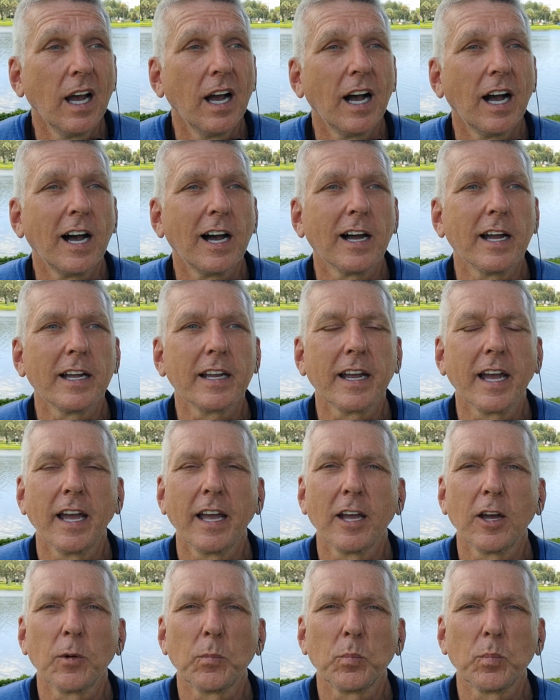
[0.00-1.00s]
I
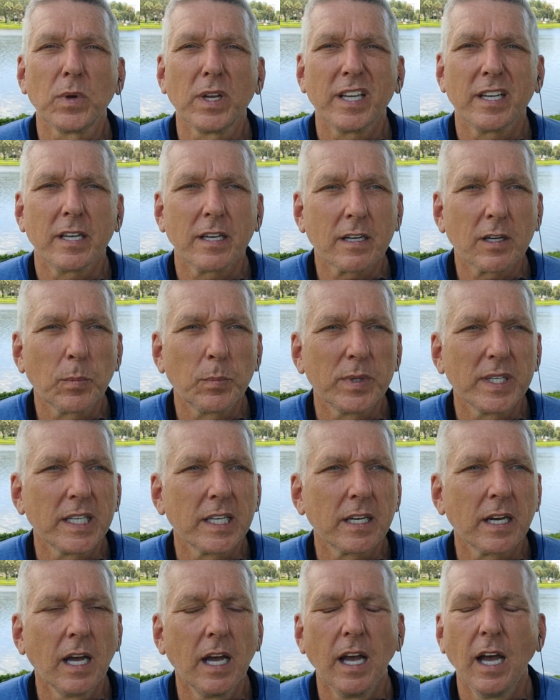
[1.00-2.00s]
am
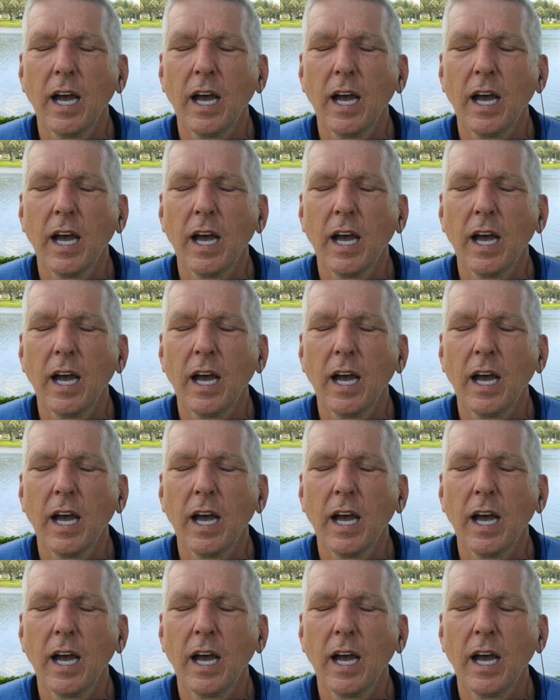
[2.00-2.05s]
hiccuping,